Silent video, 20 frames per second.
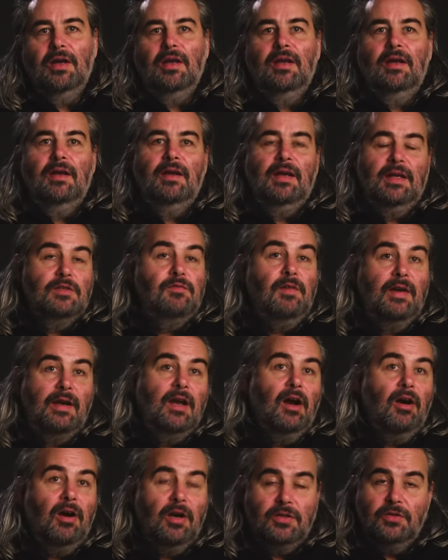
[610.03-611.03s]
uh, it's
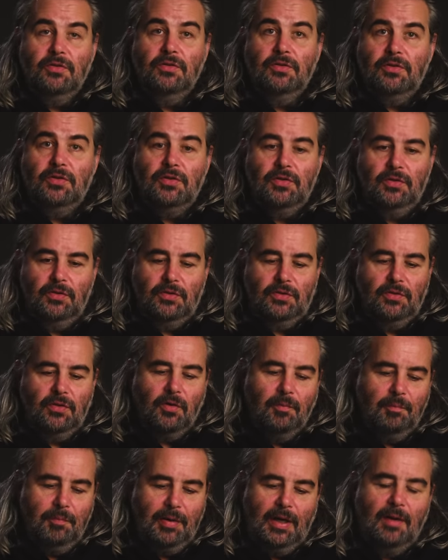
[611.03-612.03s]
very hard to, to to
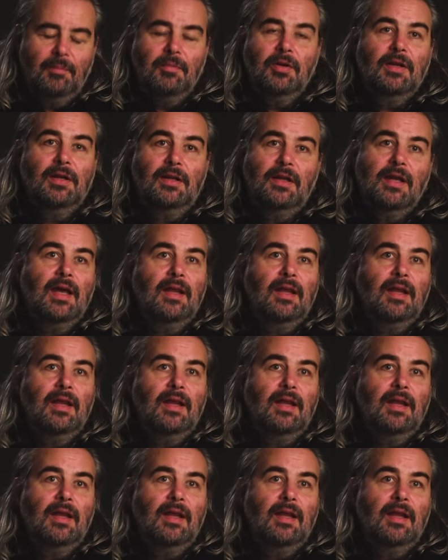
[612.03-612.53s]
compare, but it